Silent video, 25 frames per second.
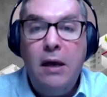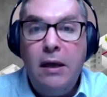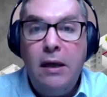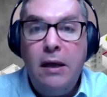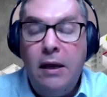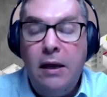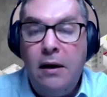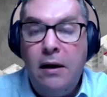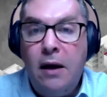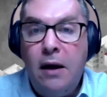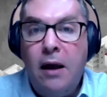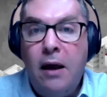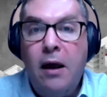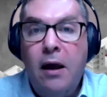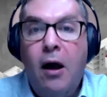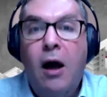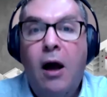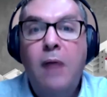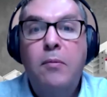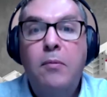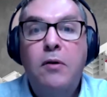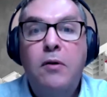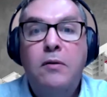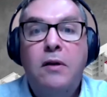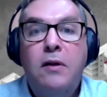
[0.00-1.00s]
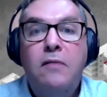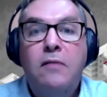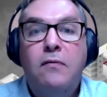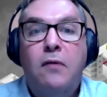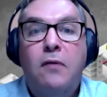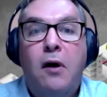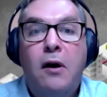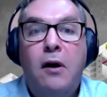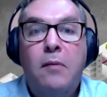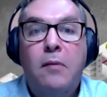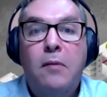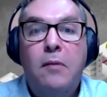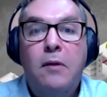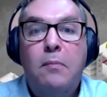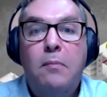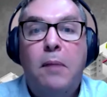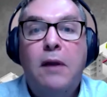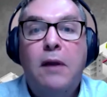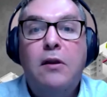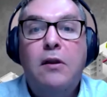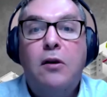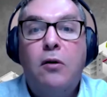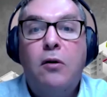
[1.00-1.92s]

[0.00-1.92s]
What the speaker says: in a hybrid environment, but